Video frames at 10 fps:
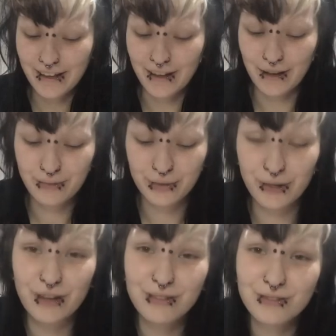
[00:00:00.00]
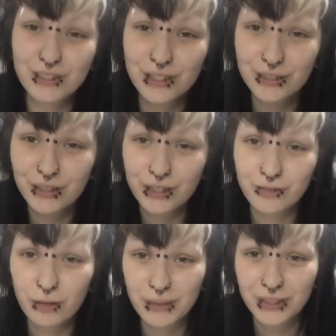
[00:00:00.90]
Uh, I'm sorry if this video is kind
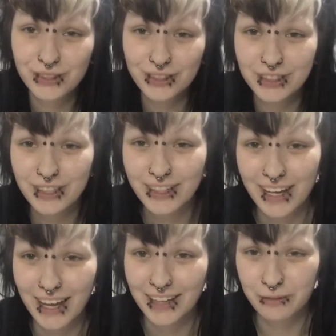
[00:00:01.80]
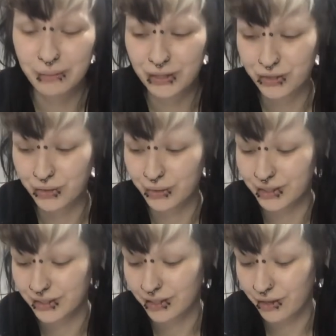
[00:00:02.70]
of rubbish and a bit short
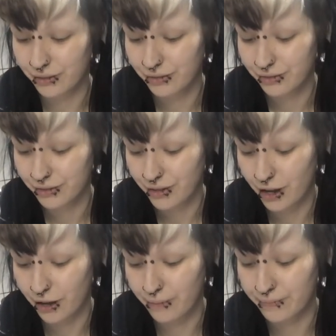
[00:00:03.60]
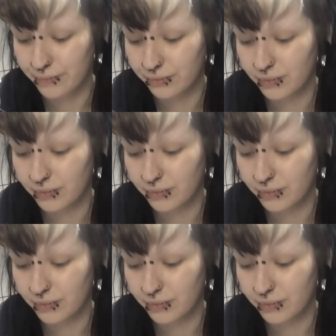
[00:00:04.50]
and stuff. Um,